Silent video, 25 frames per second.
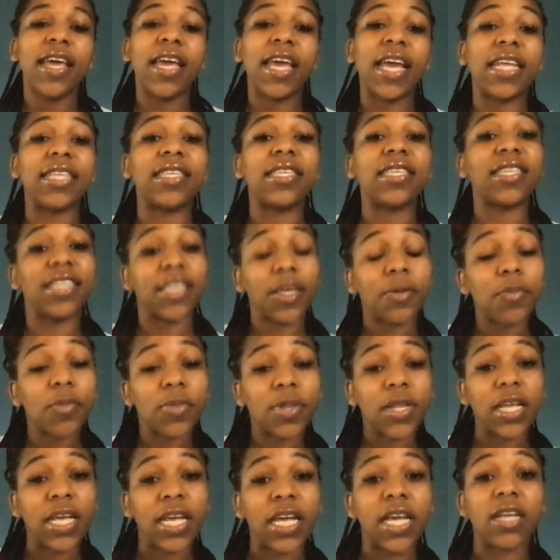It's
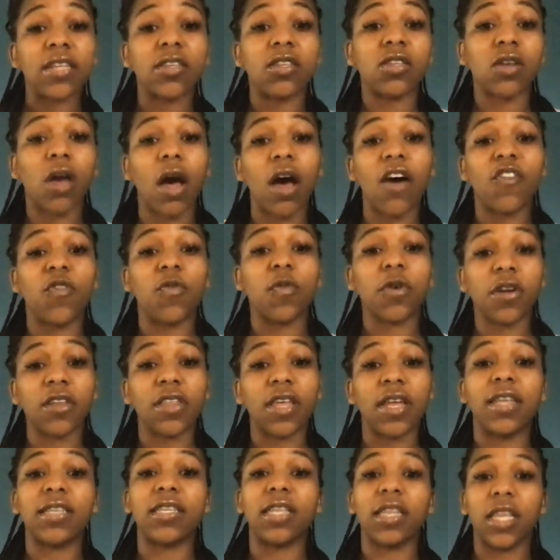simply a software
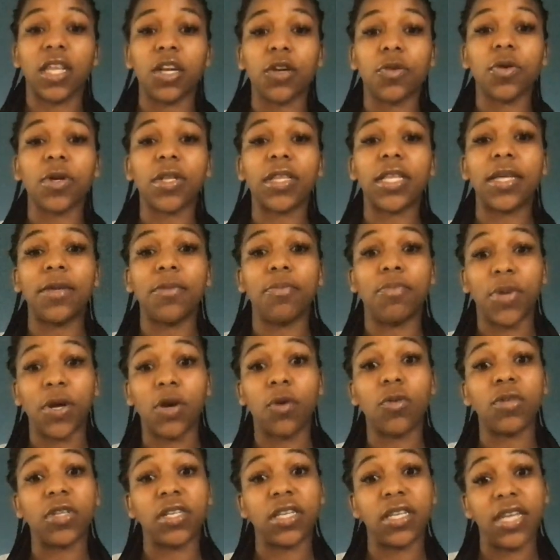that is literally
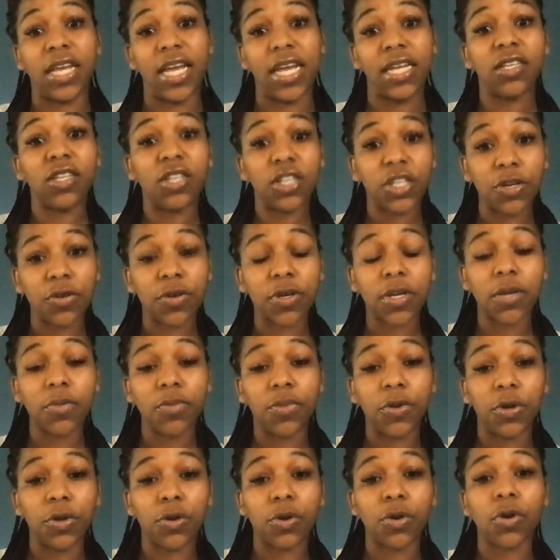built into your
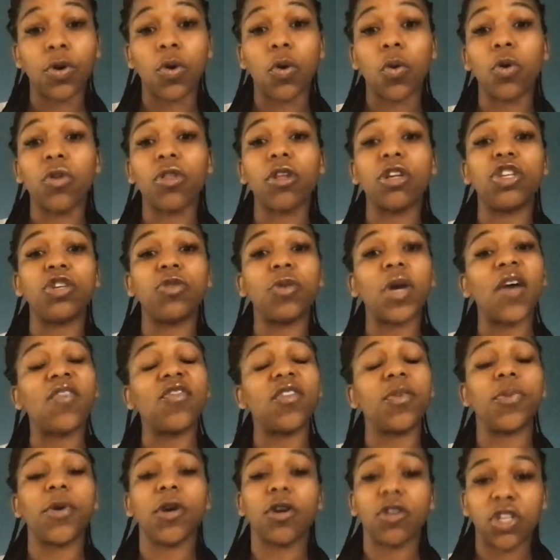computer or that you have
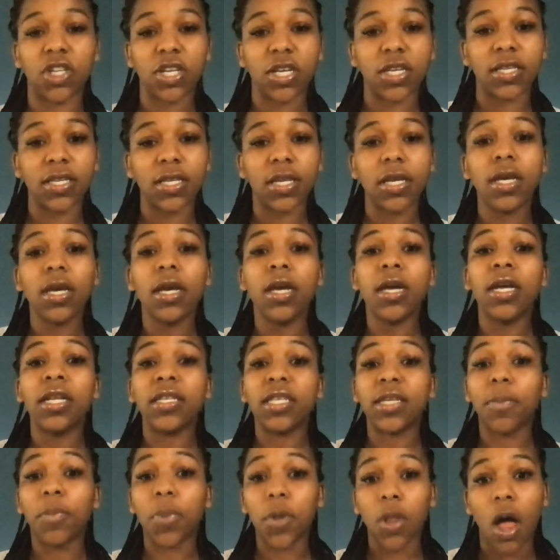to purchase
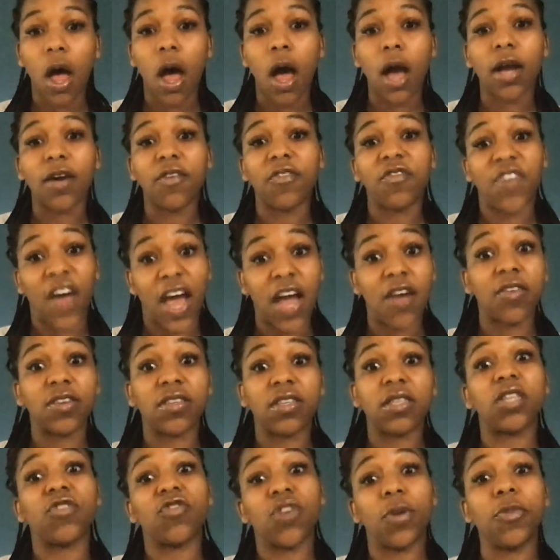to block
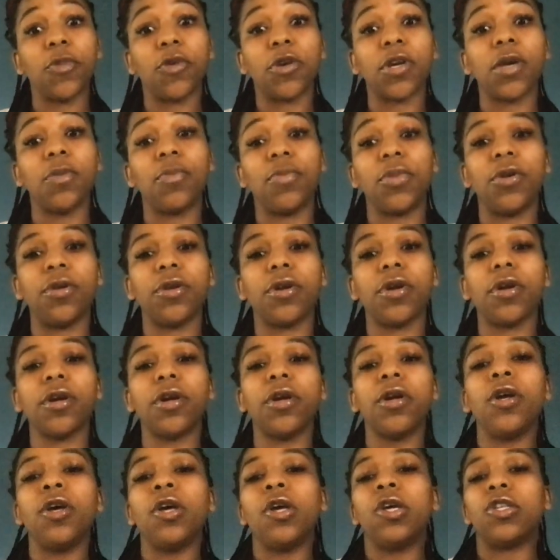viruses from your computer.
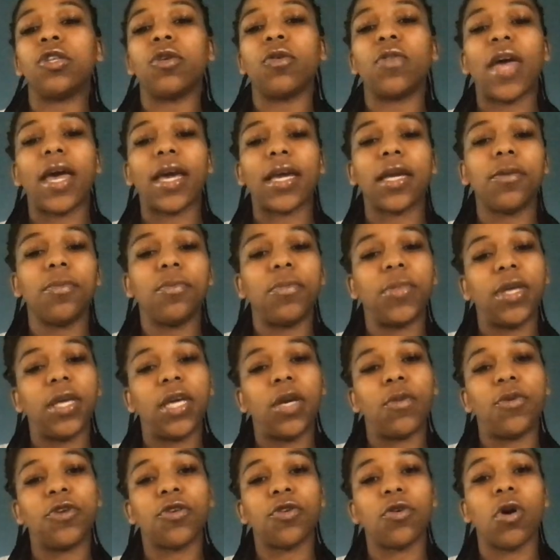So that can
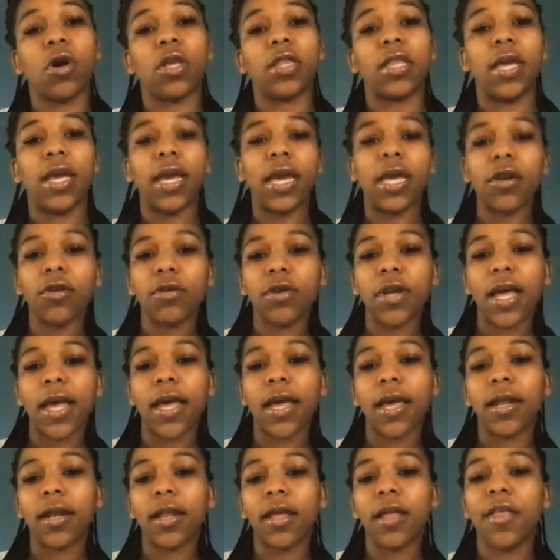be when you're on the
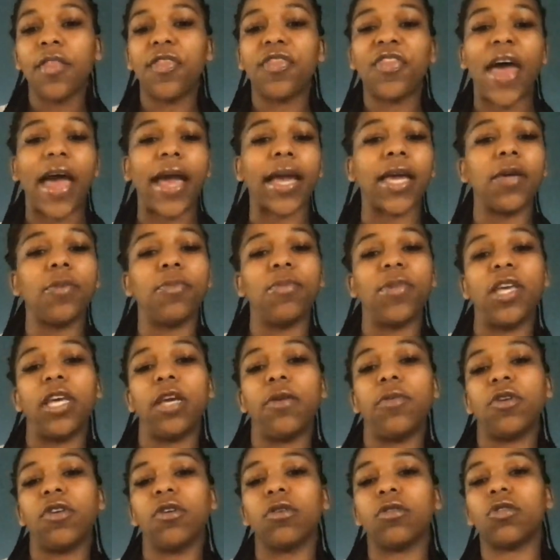internet, that can be
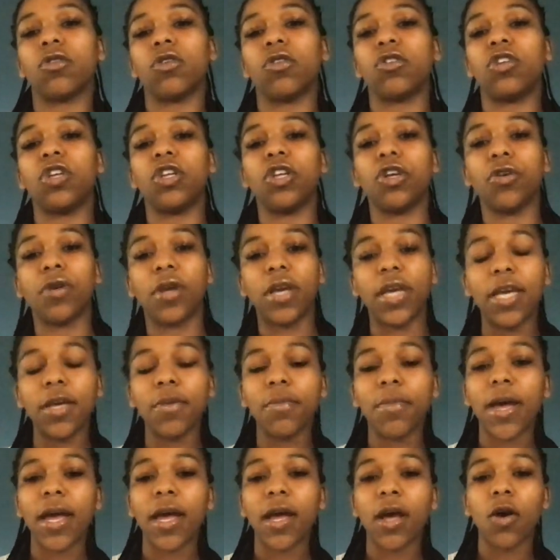when you're searching your
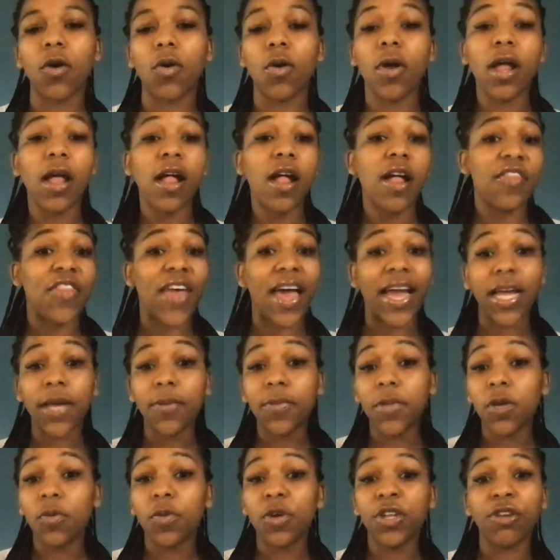email, that can
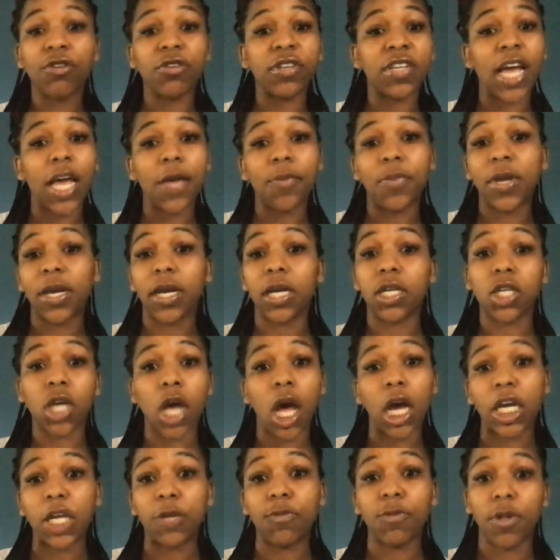be when you're typing a
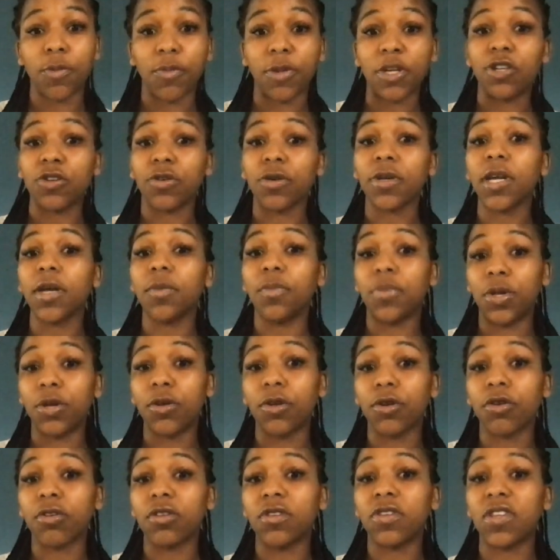document, but your
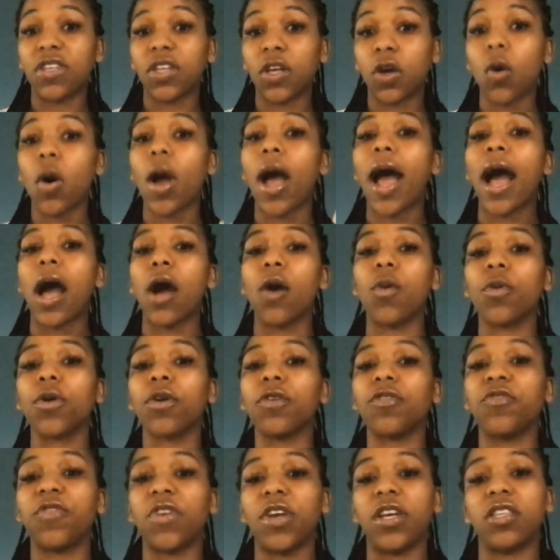computer is still
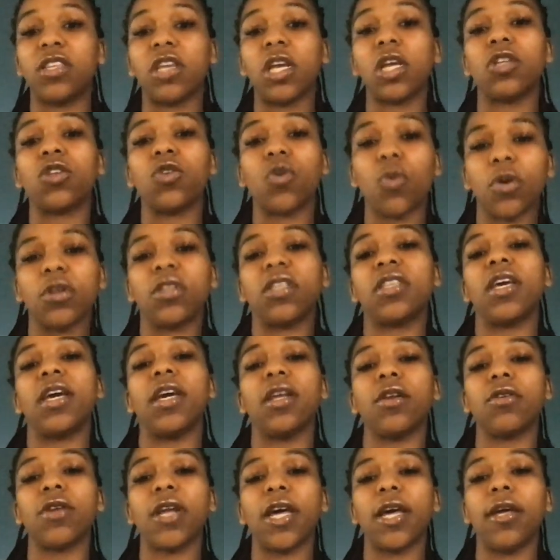outward facing towards the
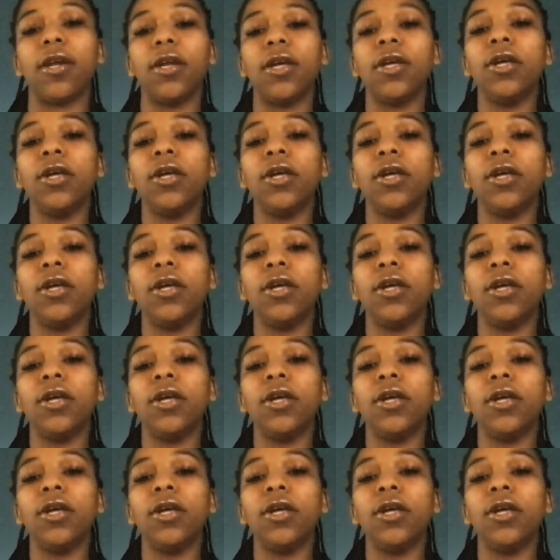internet.